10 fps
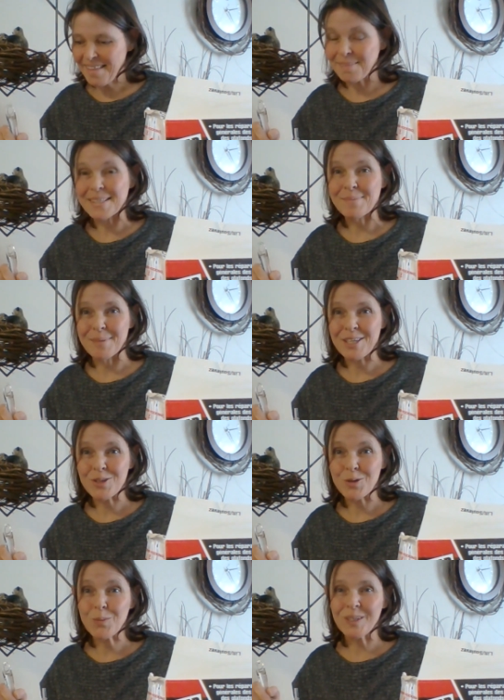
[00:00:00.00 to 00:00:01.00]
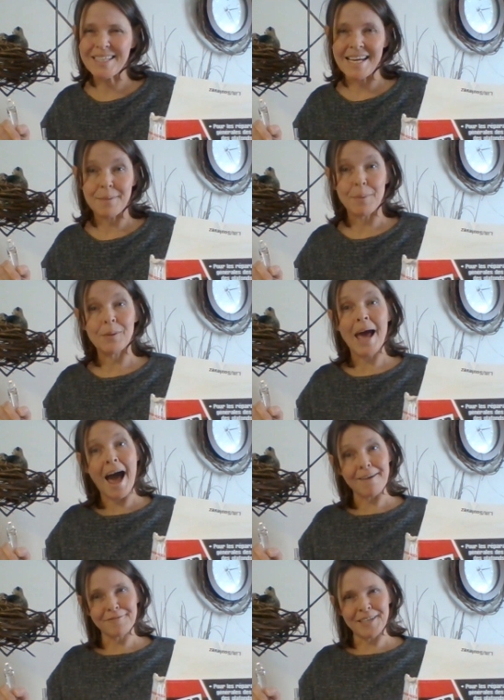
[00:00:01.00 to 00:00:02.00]
This mixture will take about a
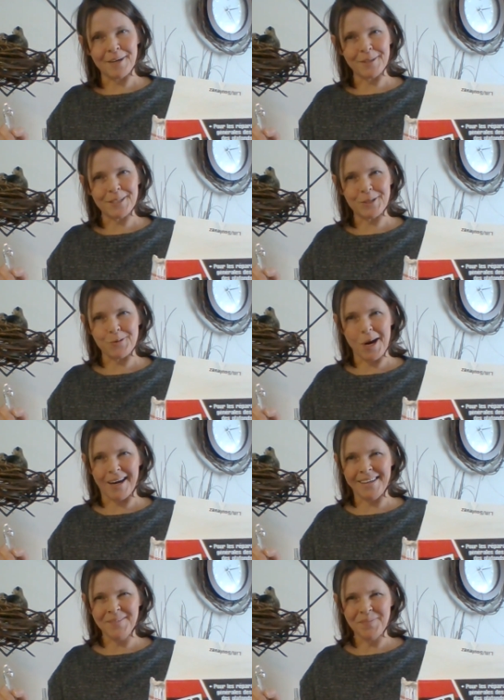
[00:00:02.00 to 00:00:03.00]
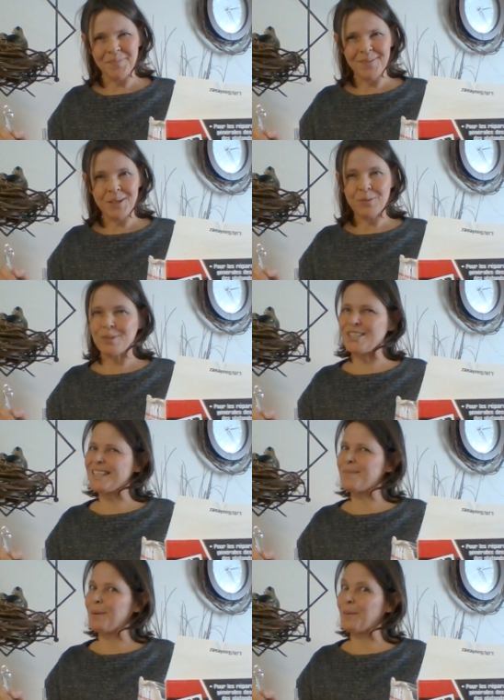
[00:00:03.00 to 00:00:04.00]
half an hour to dry, which
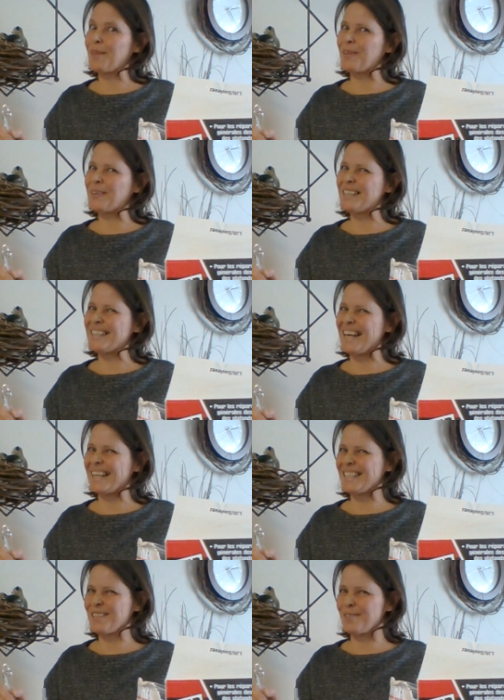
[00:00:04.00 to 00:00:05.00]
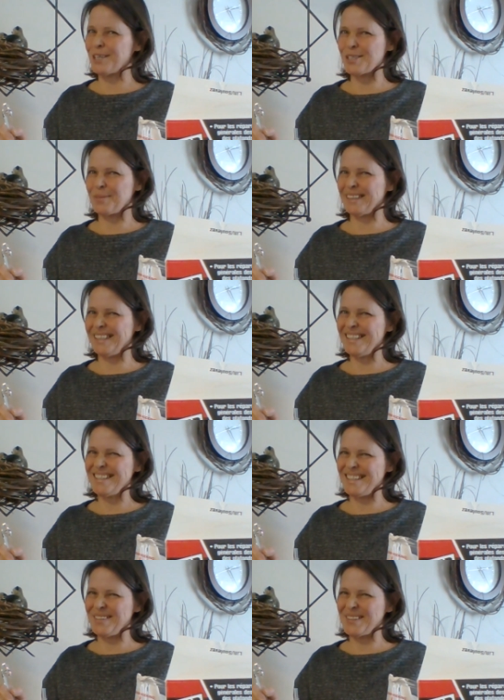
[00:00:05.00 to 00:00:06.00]
is about 30 seconds virtually.
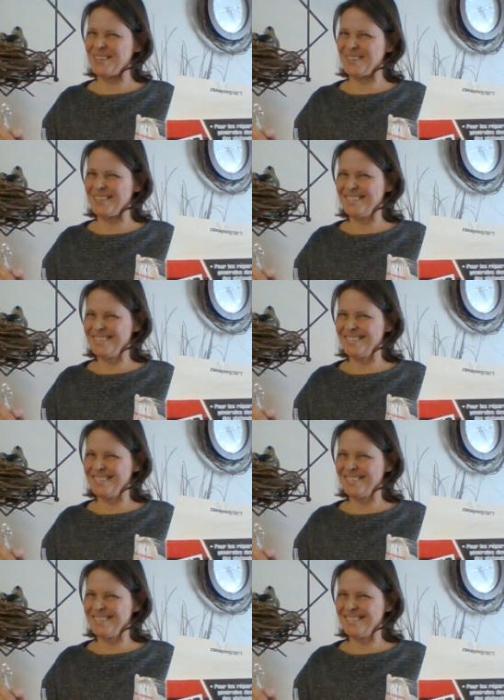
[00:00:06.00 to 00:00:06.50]
See you soon.